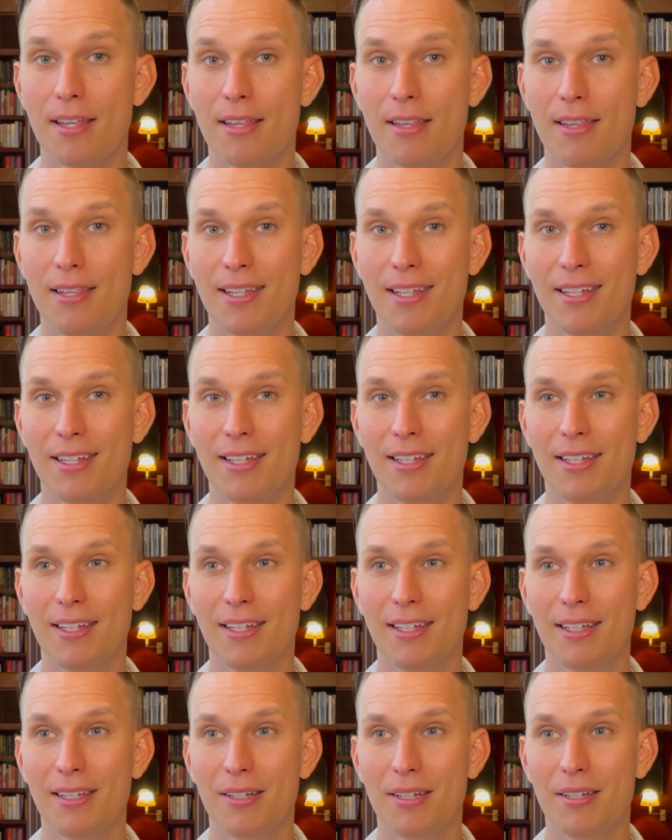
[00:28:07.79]

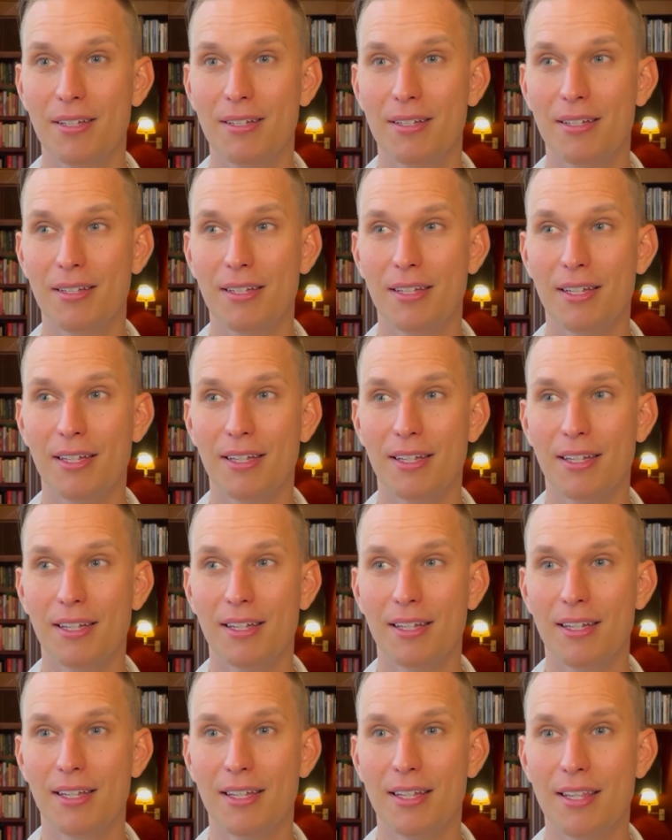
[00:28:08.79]
the
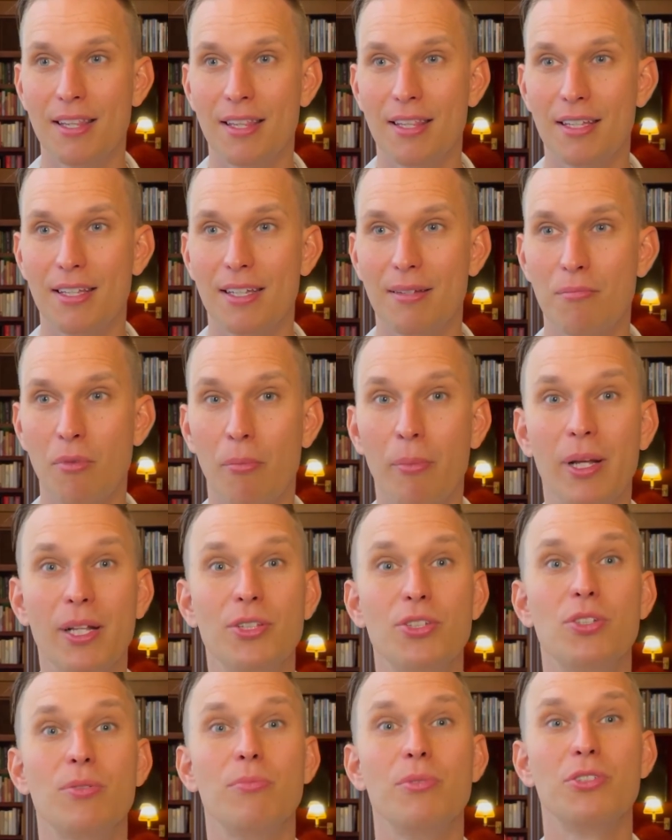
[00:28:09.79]

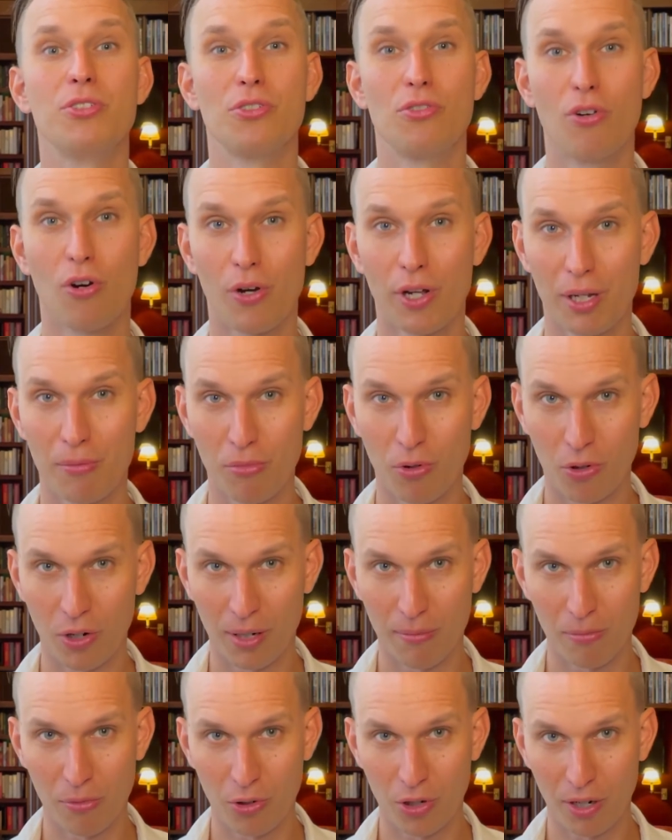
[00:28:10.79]
momentum is growing more
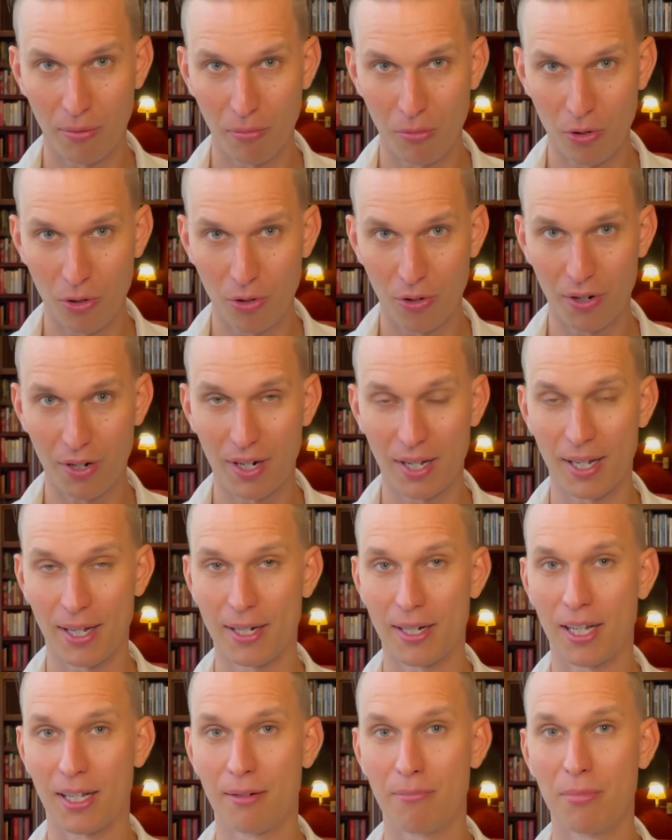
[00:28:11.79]
and more and more,
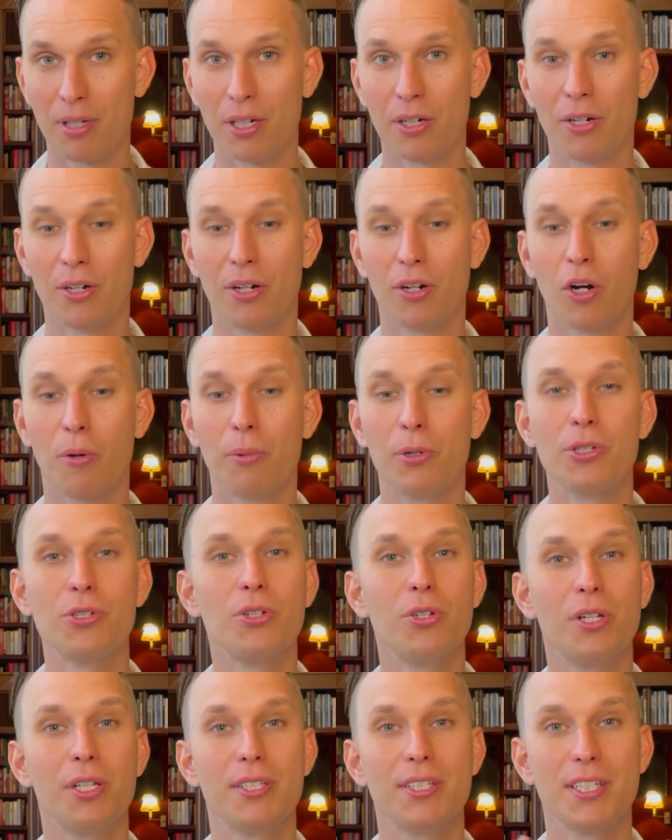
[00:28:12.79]
and bigger
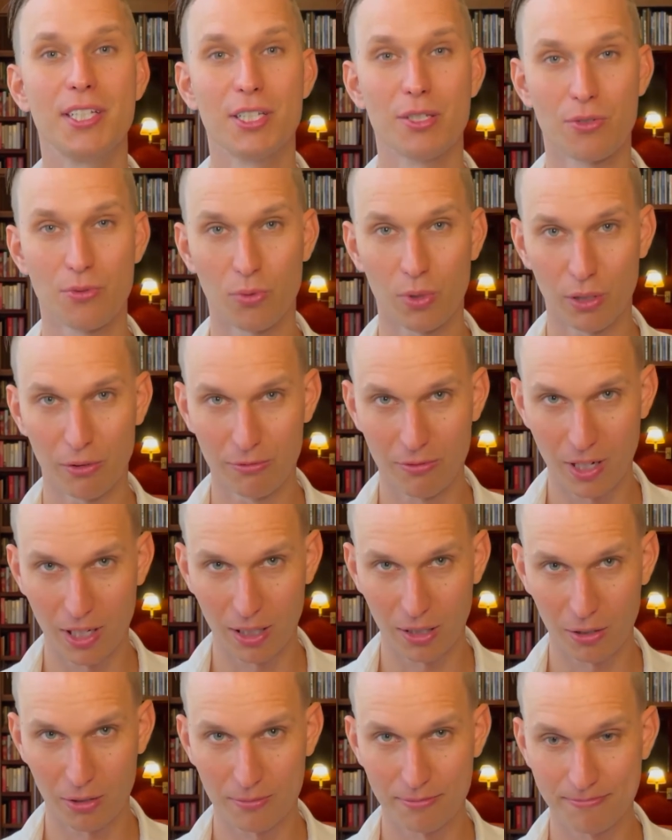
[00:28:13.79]
opportunities will
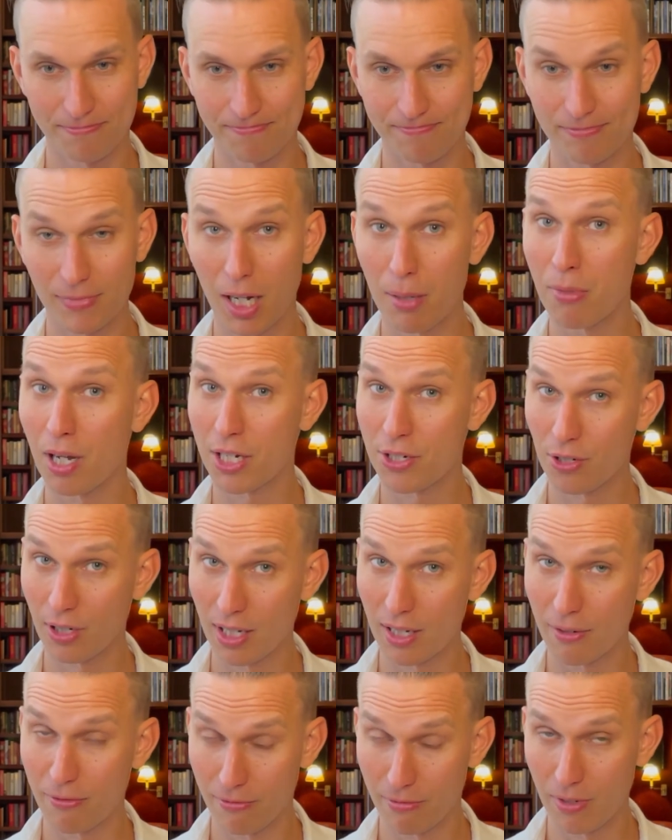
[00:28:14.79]
follow.
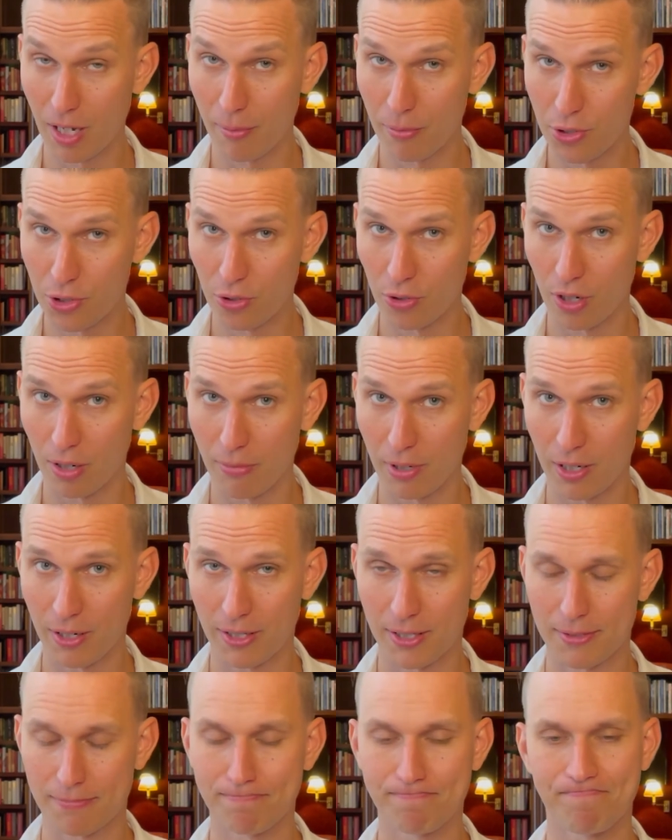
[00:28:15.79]
I'm sure about it.